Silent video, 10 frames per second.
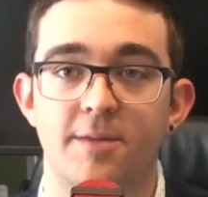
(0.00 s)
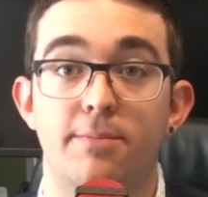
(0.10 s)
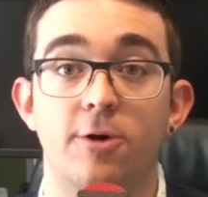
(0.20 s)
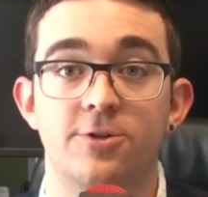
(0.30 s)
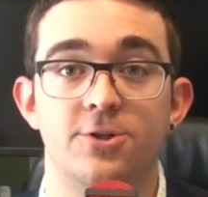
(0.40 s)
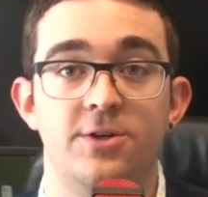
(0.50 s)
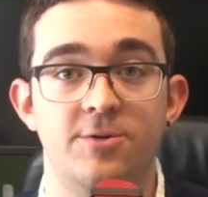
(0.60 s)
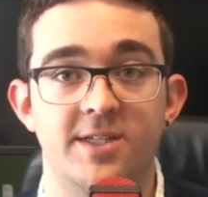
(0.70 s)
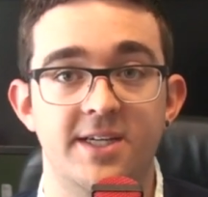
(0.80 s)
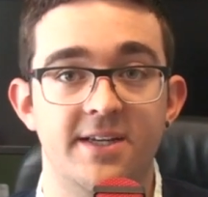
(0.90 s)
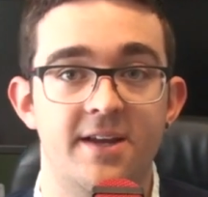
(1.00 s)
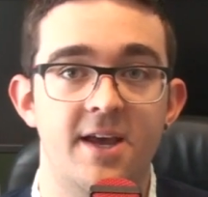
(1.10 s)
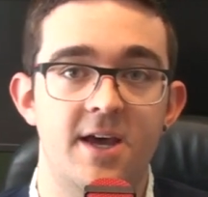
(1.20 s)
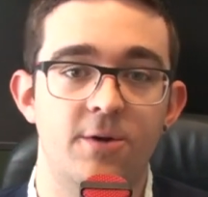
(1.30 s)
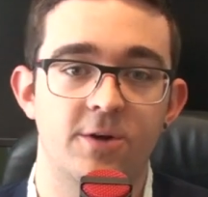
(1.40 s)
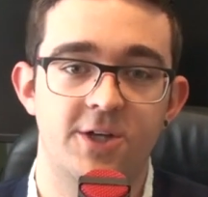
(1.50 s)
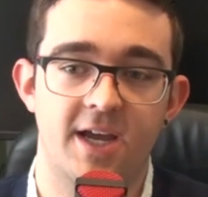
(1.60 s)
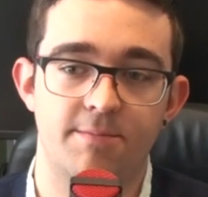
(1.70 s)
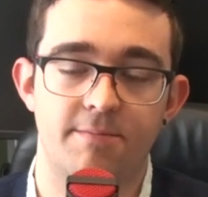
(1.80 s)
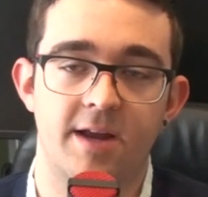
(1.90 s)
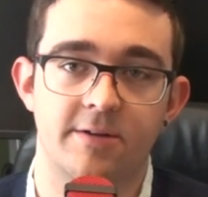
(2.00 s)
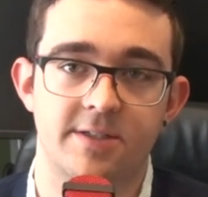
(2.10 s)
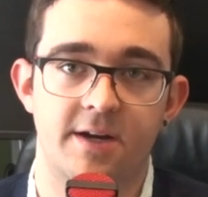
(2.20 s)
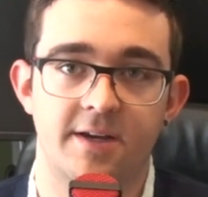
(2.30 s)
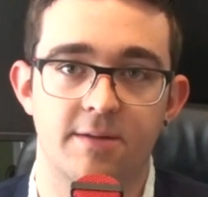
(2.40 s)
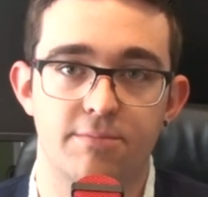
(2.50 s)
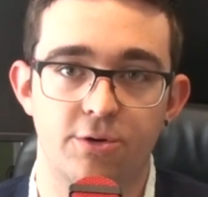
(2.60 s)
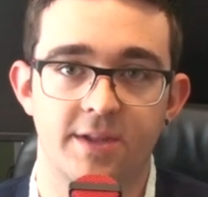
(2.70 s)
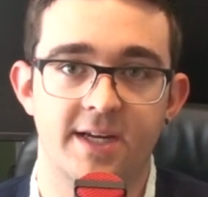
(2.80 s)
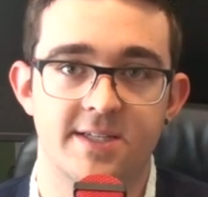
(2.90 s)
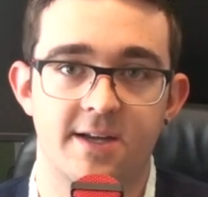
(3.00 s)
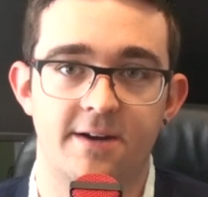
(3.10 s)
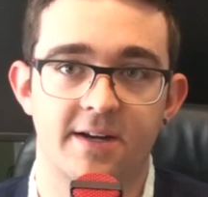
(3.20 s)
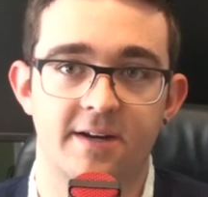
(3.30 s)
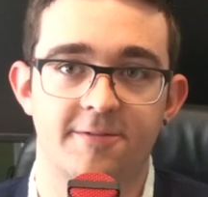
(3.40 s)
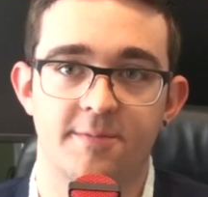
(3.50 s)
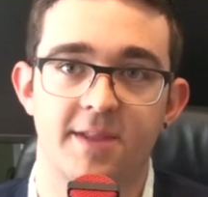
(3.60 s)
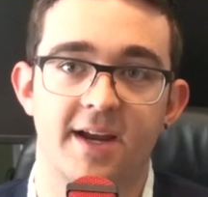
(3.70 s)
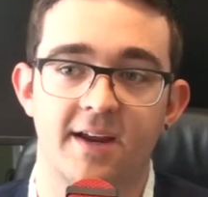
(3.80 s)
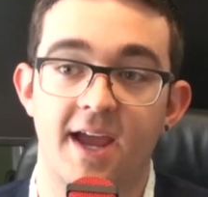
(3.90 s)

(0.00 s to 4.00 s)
The poster you did, which had Metal Sonic and Bootleg Sonic from like